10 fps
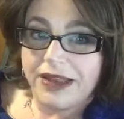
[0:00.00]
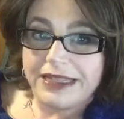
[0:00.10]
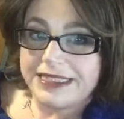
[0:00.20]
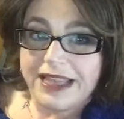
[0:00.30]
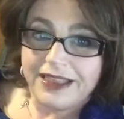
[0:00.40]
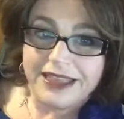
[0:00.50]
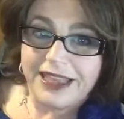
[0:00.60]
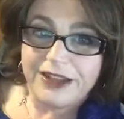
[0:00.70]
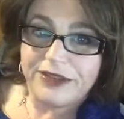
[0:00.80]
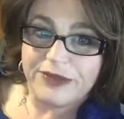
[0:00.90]
It's not the
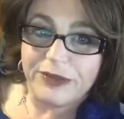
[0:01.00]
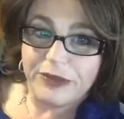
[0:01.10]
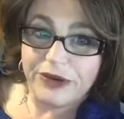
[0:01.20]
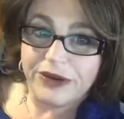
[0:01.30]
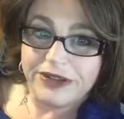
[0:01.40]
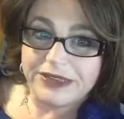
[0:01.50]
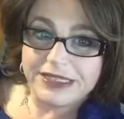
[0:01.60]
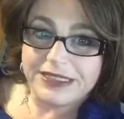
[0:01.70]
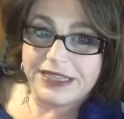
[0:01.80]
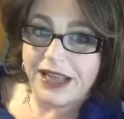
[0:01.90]
end of the world.
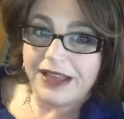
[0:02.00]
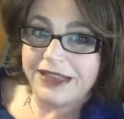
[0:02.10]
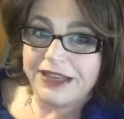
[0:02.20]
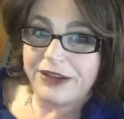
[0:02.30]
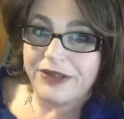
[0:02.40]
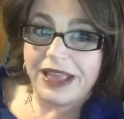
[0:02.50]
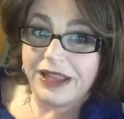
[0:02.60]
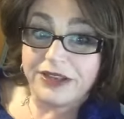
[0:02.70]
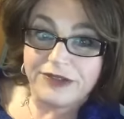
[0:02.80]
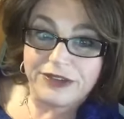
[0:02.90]
It's not, you know, the
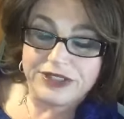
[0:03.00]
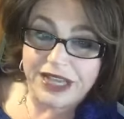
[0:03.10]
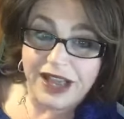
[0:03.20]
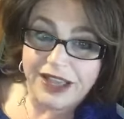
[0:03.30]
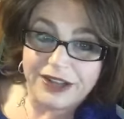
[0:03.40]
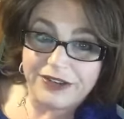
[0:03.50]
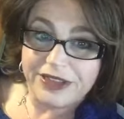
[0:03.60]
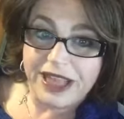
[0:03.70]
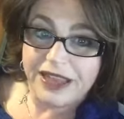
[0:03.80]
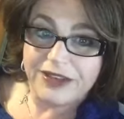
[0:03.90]
end of your diet or
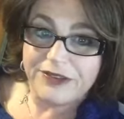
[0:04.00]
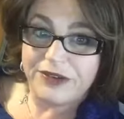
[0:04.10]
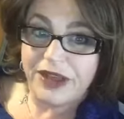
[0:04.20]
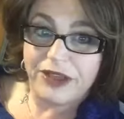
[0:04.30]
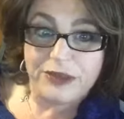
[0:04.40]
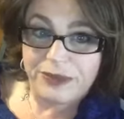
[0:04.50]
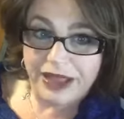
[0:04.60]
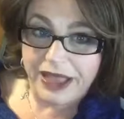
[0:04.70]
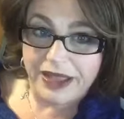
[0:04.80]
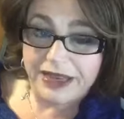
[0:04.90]
the end of your health
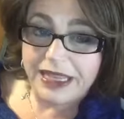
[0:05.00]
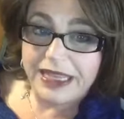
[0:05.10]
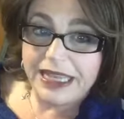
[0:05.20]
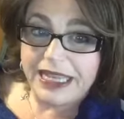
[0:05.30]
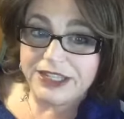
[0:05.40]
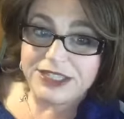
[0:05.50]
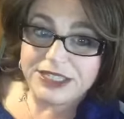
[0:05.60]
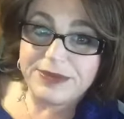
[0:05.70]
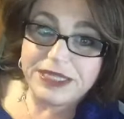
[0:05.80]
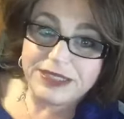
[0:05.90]
plan. It
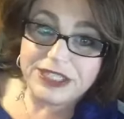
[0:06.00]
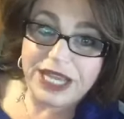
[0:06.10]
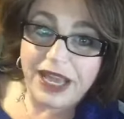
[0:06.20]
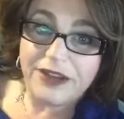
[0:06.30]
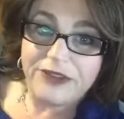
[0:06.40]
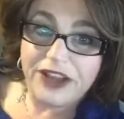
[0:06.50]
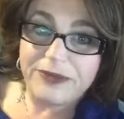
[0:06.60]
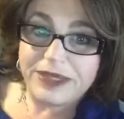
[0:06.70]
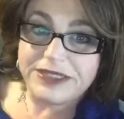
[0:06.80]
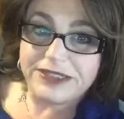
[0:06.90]
just means that you had 5
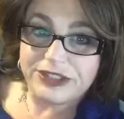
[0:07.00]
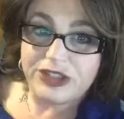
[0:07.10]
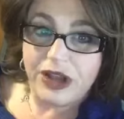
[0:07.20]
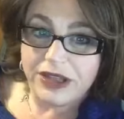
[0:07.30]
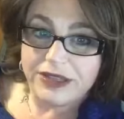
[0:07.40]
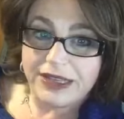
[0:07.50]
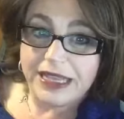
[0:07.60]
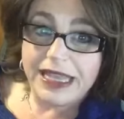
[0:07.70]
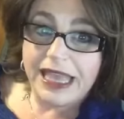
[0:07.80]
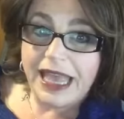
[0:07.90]
pieces of chocolate.
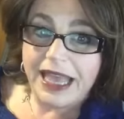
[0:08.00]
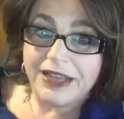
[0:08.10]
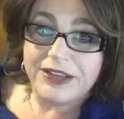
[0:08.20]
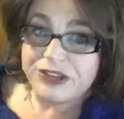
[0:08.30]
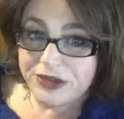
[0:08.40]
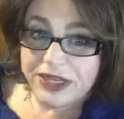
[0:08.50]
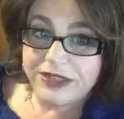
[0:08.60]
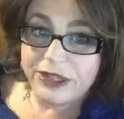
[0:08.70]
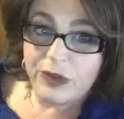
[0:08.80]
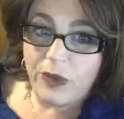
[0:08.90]
And drink a
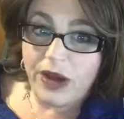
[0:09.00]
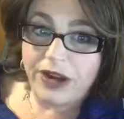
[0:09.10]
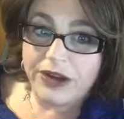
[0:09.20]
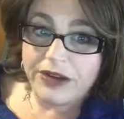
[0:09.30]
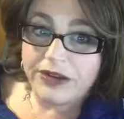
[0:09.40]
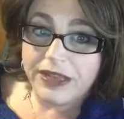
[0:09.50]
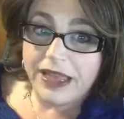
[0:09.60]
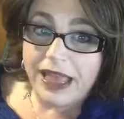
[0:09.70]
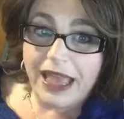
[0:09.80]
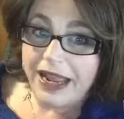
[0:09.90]
little water
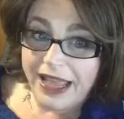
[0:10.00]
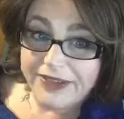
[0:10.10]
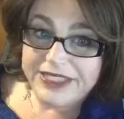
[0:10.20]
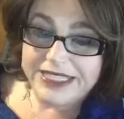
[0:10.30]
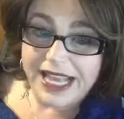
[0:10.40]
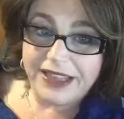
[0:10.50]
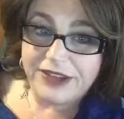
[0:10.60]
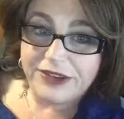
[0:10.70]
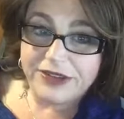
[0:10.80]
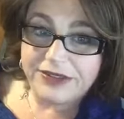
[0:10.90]
and have a
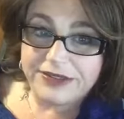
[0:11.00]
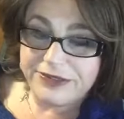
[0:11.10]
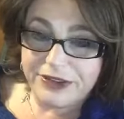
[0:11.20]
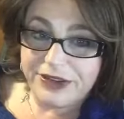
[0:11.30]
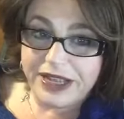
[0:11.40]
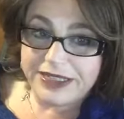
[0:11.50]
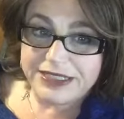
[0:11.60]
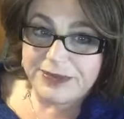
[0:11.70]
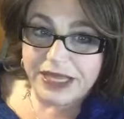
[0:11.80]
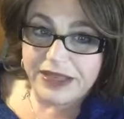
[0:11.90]
salad for your
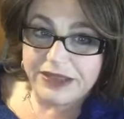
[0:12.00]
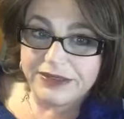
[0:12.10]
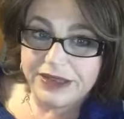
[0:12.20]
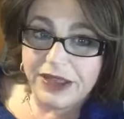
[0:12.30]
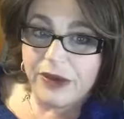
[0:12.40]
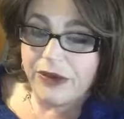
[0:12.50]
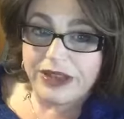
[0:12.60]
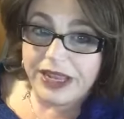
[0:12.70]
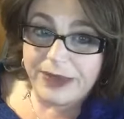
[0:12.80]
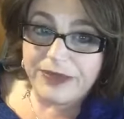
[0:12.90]
next meal, or
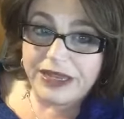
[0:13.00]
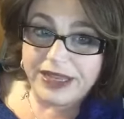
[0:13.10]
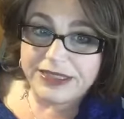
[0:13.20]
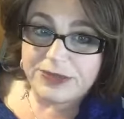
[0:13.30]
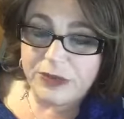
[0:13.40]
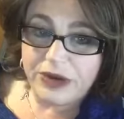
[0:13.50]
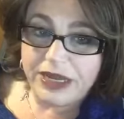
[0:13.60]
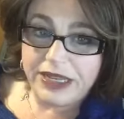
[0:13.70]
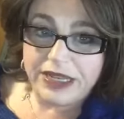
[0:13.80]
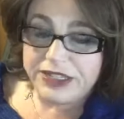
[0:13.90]
get up the next
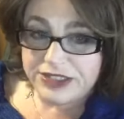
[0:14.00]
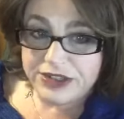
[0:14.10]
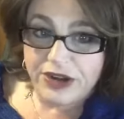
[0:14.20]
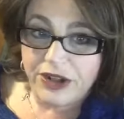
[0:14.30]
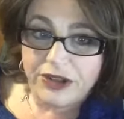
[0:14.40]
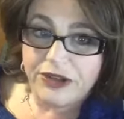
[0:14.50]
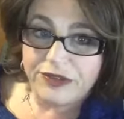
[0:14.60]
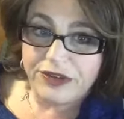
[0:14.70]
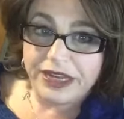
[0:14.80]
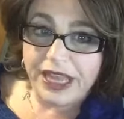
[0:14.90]
morning and you start all
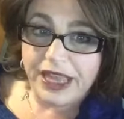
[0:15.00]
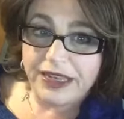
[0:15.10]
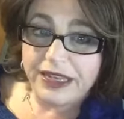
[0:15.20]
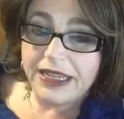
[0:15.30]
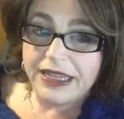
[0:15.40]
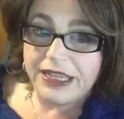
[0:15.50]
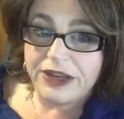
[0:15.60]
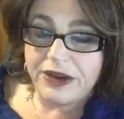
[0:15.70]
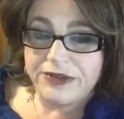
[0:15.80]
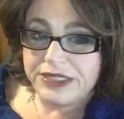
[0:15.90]
over again. You
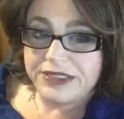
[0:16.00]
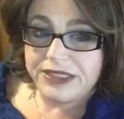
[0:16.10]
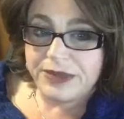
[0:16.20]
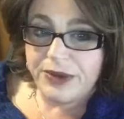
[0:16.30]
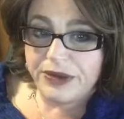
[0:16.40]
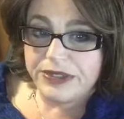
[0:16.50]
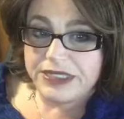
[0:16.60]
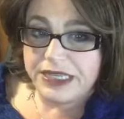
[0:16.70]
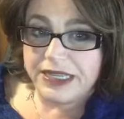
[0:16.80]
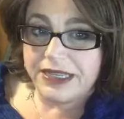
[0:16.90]
know, I recently
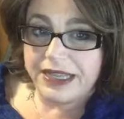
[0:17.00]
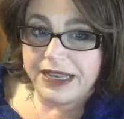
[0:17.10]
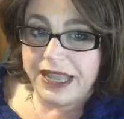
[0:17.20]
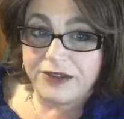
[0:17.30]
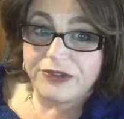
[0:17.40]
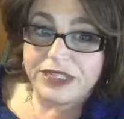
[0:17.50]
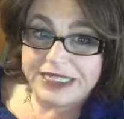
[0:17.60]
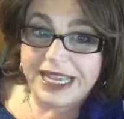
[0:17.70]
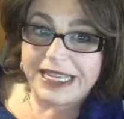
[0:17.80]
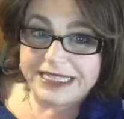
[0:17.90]
posted that every
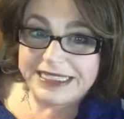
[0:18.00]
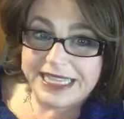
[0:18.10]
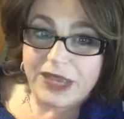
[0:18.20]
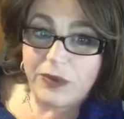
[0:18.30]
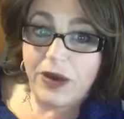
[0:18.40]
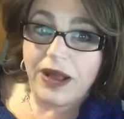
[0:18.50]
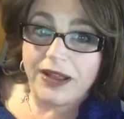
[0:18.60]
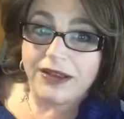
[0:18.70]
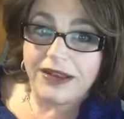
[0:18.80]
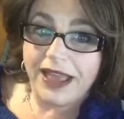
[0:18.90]
day is day
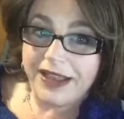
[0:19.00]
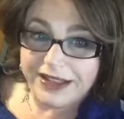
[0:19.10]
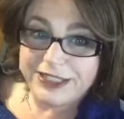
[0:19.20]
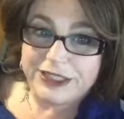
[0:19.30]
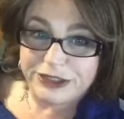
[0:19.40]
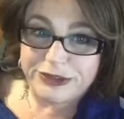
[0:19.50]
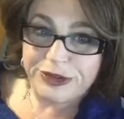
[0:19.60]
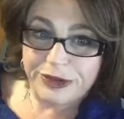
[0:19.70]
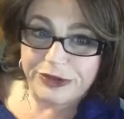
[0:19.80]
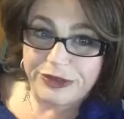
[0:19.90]
one, and it's the
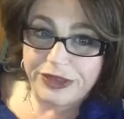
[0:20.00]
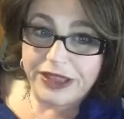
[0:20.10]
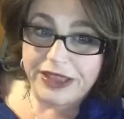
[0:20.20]
truth.